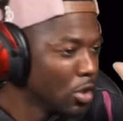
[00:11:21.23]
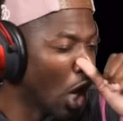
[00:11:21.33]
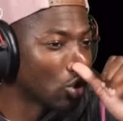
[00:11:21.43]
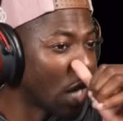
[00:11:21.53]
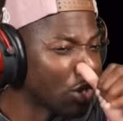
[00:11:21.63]

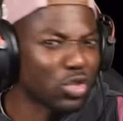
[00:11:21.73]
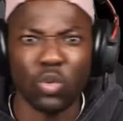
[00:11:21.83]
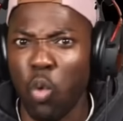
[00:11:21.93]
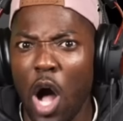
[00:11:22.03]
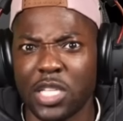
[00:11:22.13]
"No, John, you
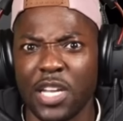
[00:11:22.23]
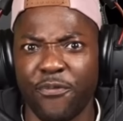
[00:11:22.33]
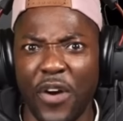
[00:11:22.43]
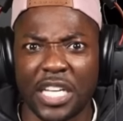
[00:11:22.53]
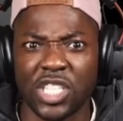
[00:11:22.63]
just walked in the
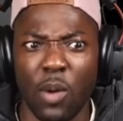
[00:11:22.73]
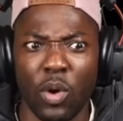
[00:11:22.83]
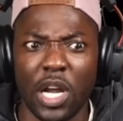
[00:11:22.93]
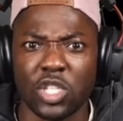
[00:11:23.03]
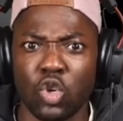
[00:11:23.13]
fucking gym with us.